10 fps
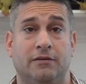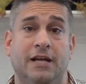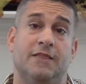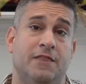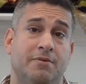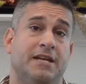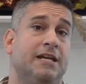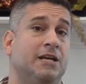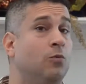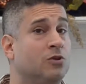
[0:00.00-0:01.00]
In the
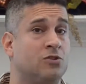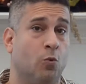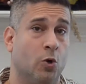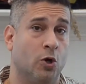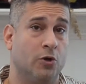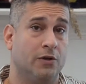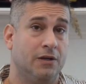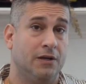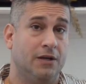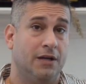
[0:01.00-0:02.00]
beginning was the Word,
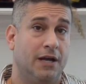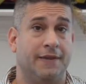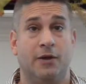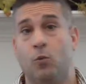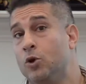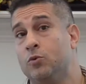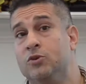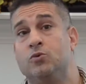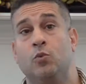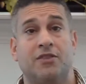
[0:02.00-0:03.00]
and the Word
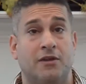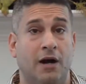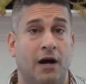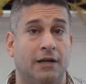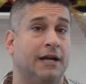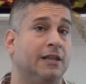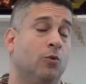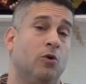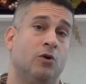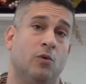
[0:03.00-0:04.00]
was with God, and the
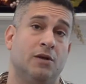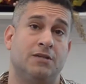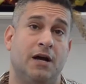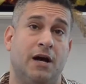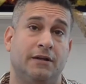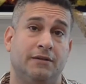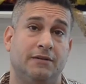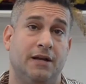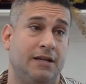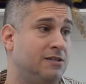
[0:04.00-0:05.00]
Word was God.
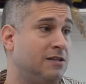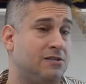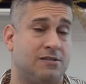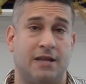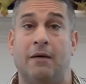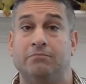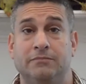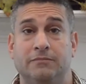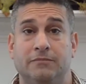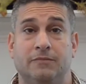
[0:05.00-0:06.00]
And He said, stop.
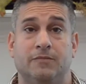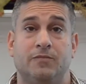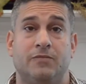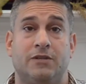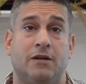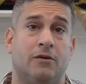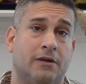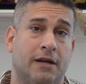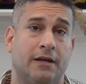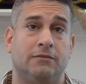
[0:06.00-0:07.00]
I said,
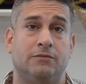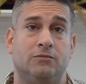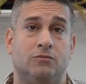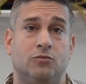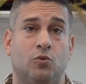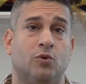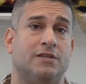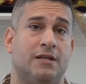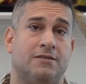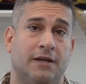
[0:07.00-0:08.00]
okay, so what's
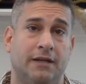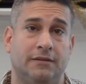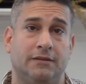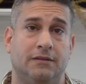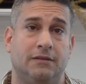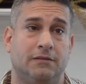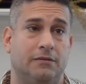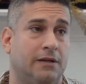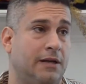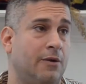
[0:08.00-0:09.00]
that saying?
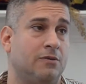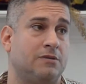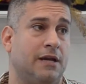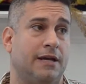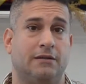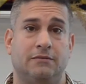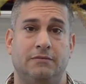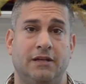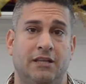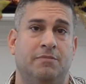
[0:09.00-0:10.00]
And I was like,
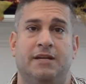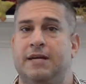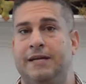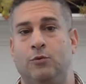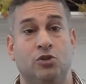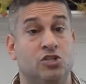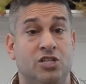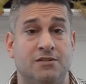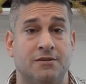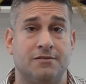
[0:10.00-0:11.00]
in the beginning was
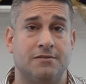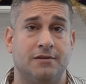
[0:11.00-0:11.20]
Jesus.